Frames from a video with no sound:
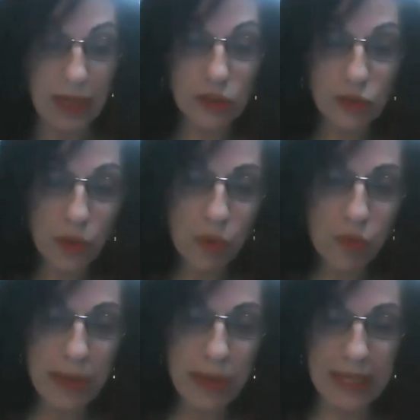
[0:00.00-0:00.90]
The two
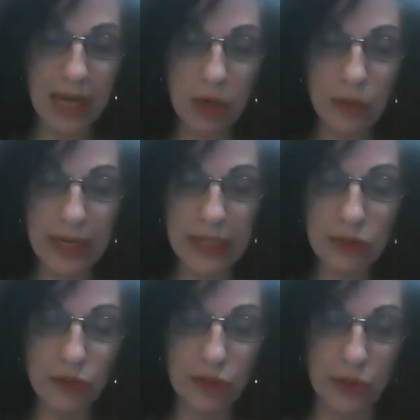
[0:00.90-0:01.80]
women I will
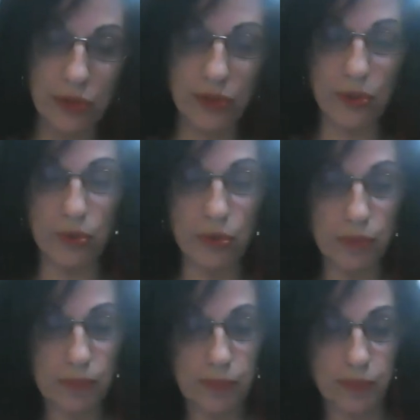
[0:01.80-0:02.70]
introduce
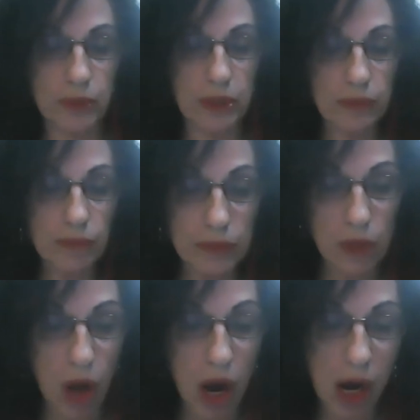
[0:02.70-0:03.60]
you
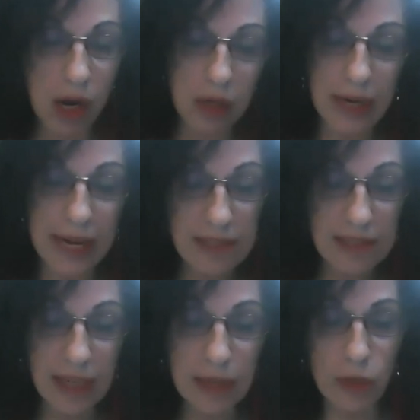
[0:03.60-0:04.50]
are
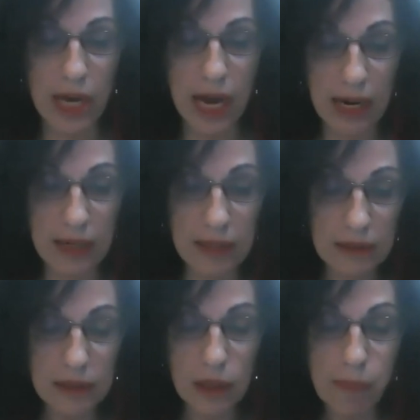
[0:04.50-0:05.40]
Esther Moyal,
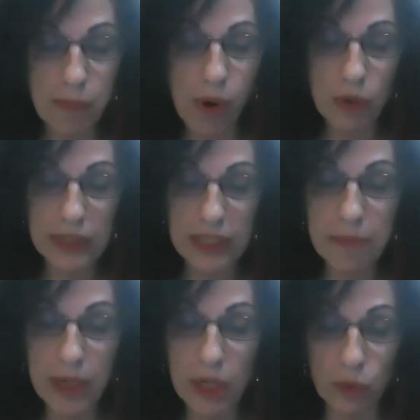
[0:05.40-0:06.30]
born in
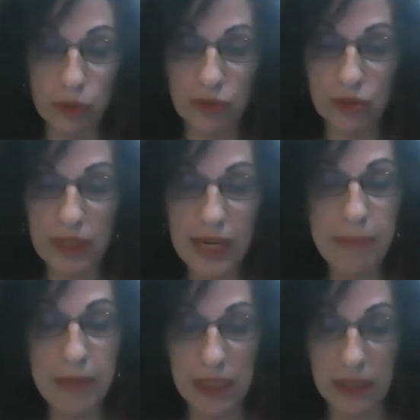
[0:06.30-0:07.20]
Beirut,
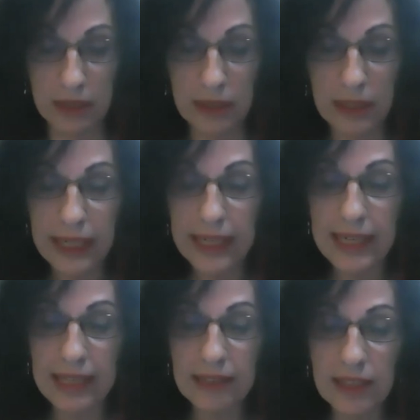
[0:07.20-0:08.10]
Lebanon in
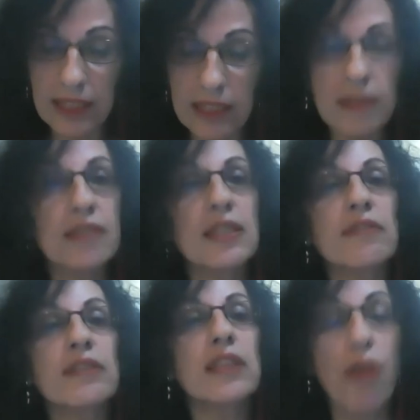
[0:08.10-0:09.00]

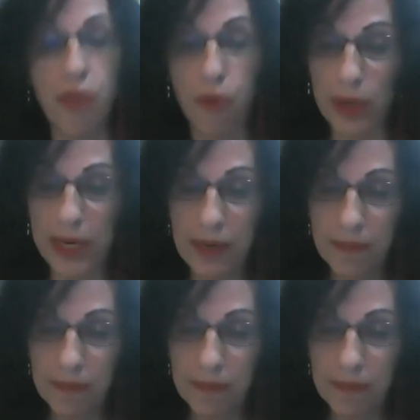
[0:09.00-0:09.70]
1873,